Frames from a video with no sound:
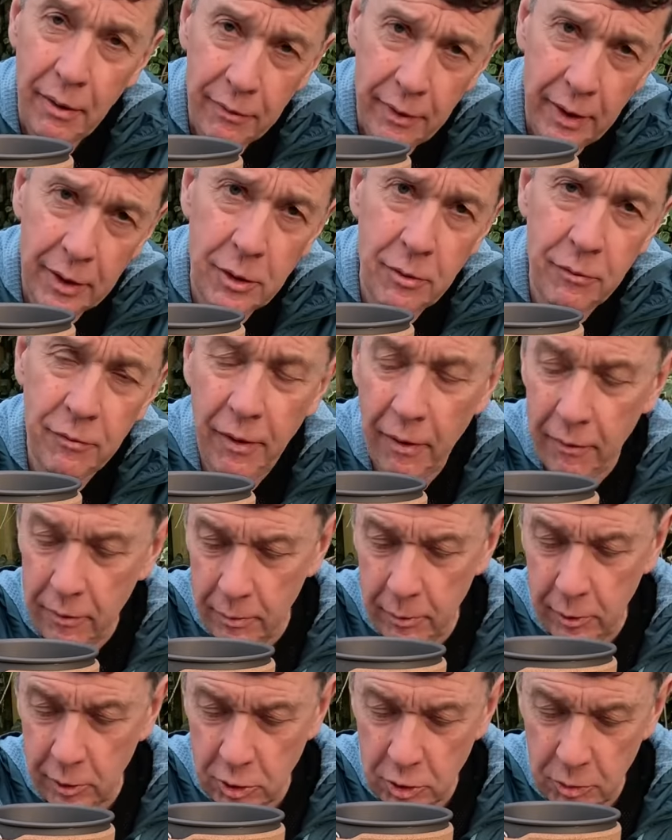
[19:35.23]
Thank you very
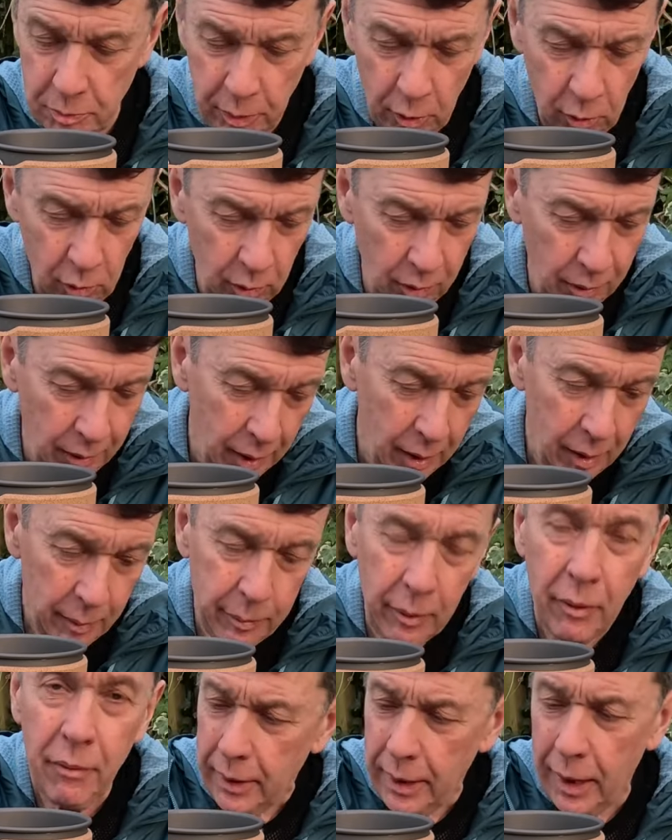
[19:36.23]
much, Paul.
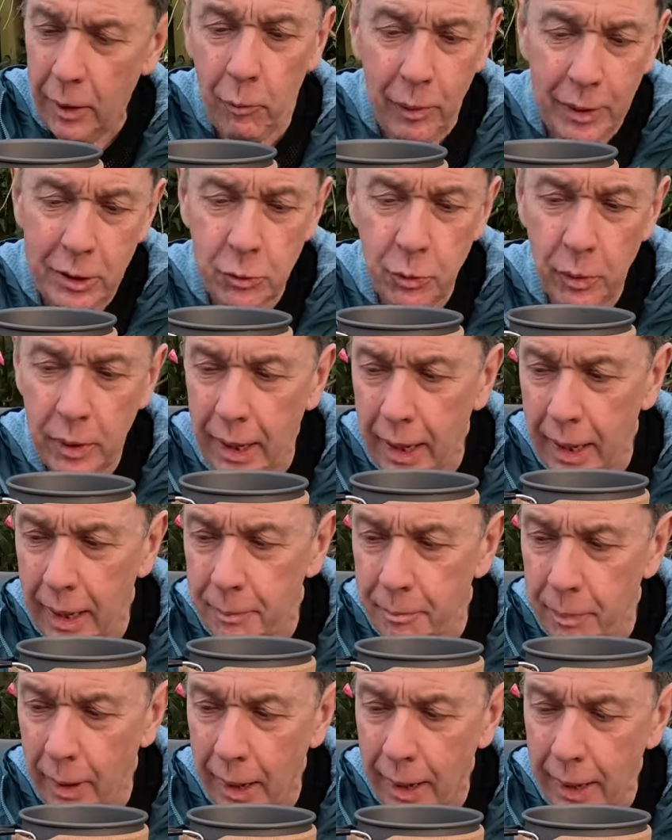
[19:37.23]
But now, which would
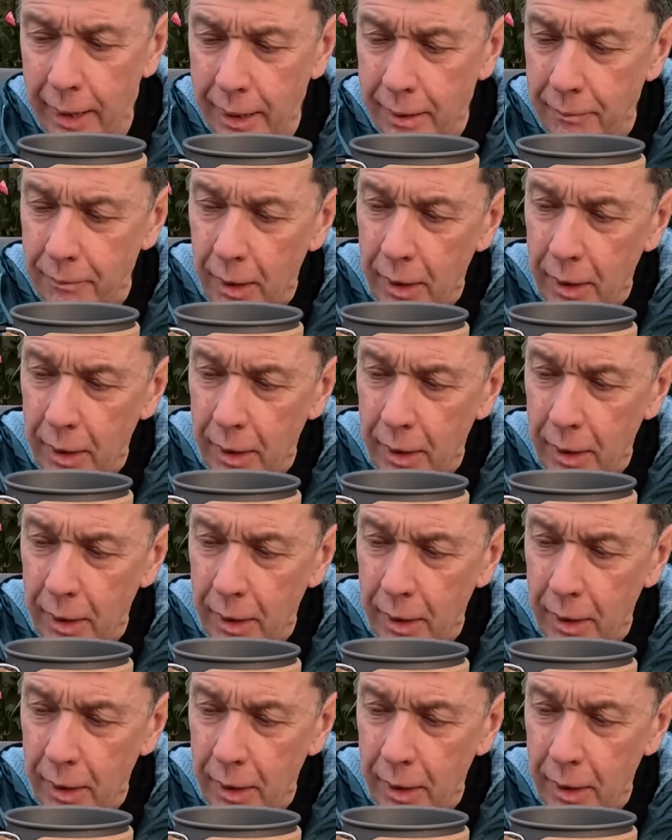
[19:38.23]
I buy?